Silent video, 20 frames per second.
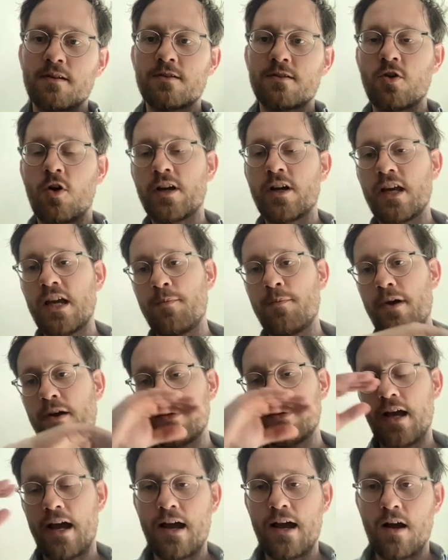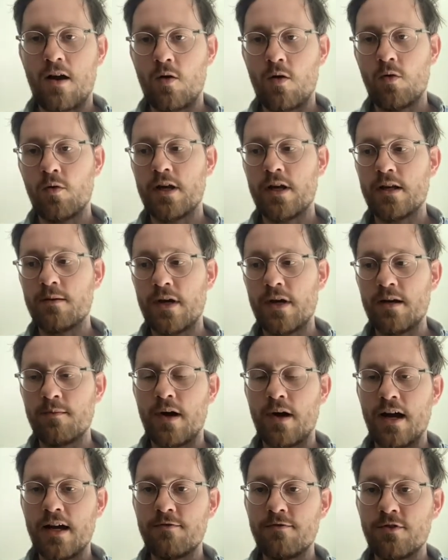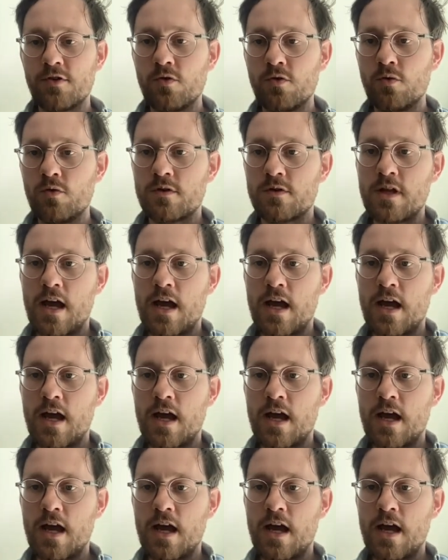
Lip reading: talking about how, in my view,